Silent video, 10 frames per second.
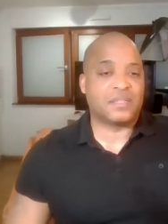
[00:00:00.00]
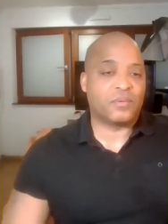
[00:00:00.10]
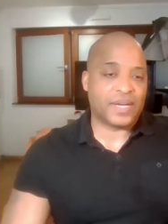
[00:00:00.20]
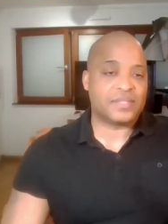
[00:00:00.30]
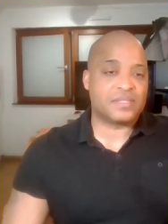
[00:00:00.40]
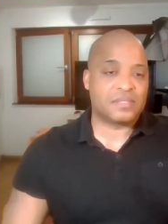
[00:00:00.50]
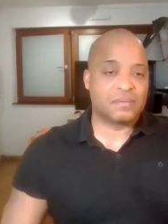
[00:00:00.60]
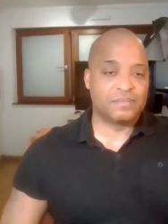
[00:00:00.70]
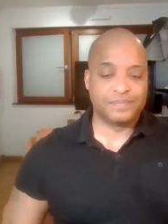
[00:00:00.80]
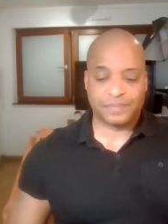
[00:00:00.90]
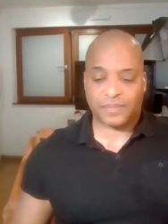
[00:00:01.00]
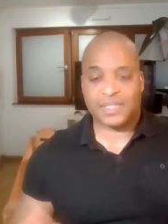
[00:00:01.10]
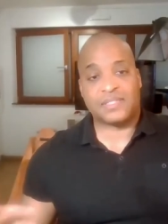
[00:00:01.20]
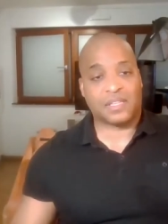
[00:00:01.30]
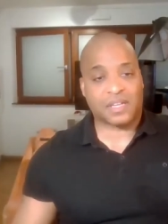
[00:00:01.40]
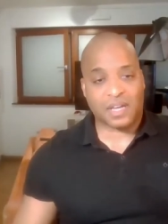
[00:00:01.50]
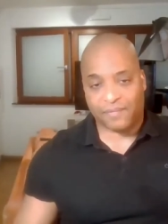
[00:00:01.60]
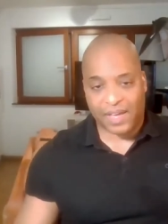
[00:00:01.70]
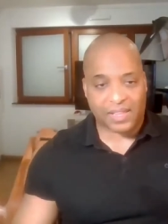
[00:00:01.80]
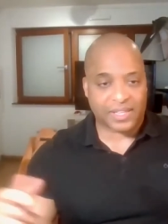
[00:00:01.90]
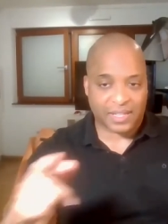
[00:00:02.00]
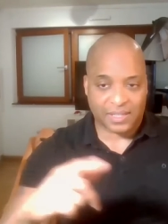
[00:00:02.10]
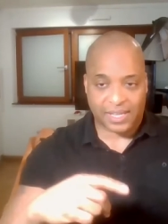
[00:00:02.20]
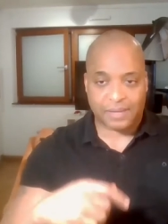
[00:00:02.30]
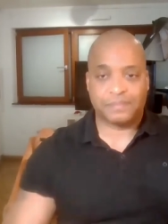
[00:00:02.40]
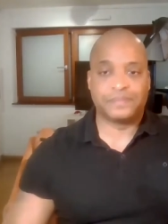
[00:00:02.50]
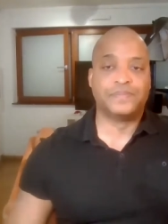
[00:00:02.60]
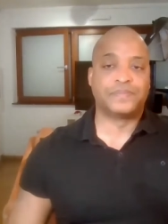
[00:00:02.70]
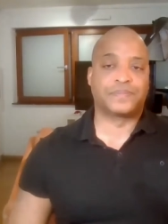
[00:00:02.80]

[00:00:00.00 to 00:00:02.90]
in the West, yep. in Silicon Valley in LA.